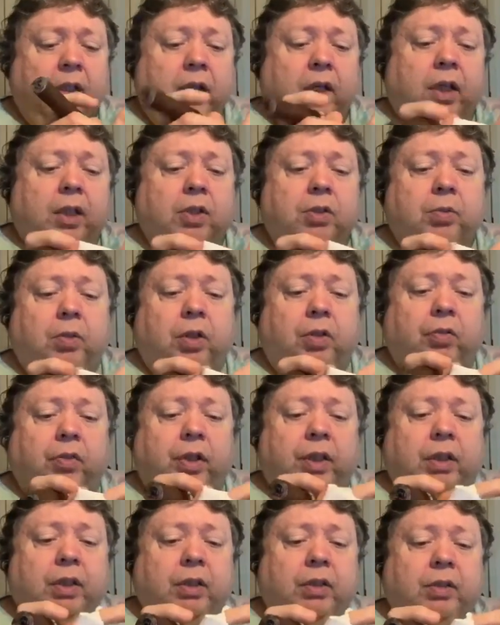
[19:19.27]
I just want to
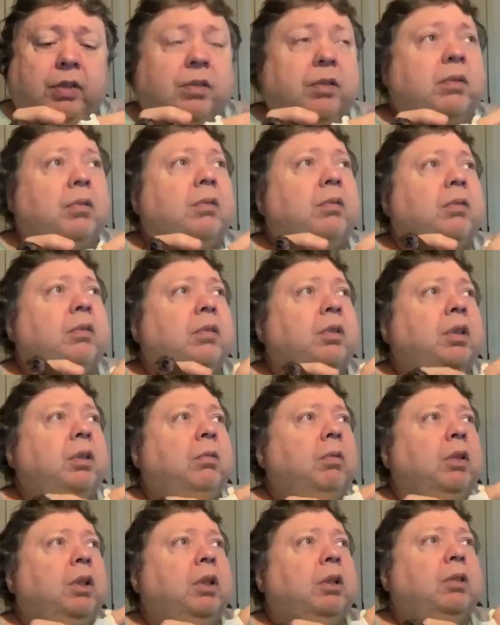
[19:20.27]
read this.
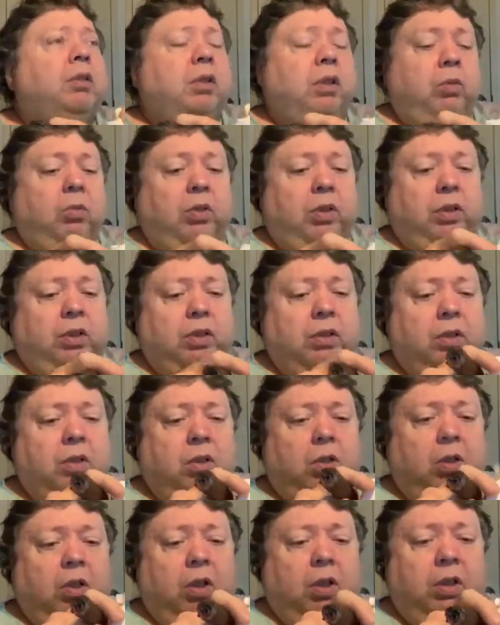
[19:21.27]
Let's see what this
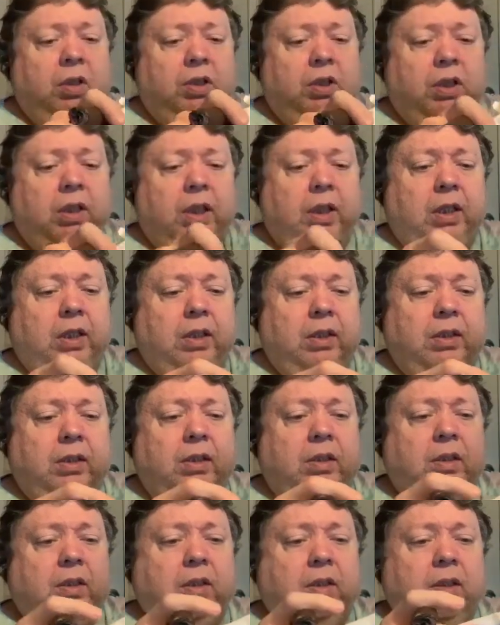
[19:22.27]
card says
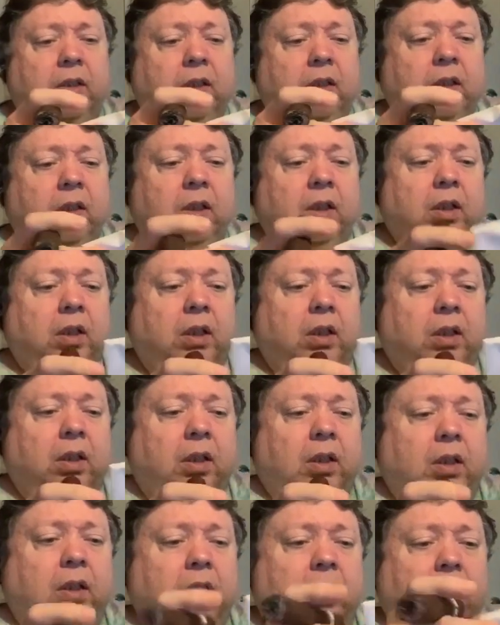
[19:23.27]

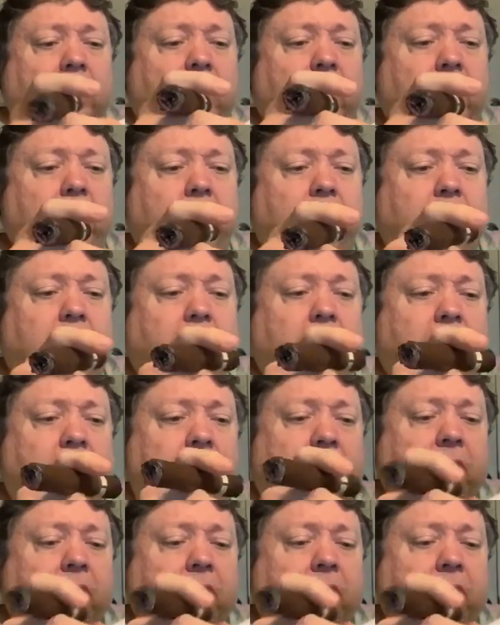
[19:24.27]
here.